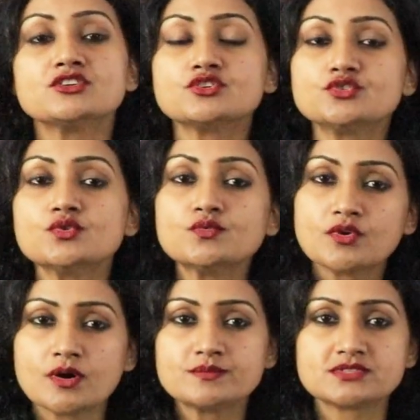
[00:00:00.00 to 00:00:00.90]
to do
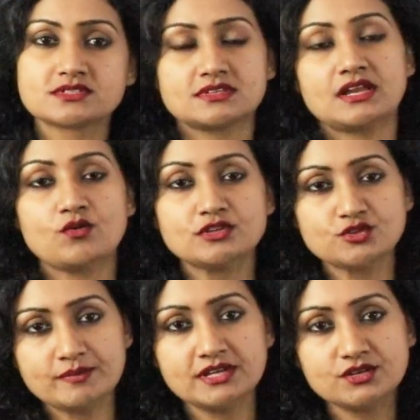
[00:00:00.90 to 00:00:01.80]
verbs can
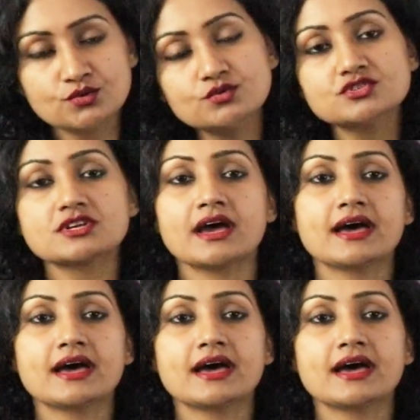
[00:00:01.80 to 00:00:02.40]
also be used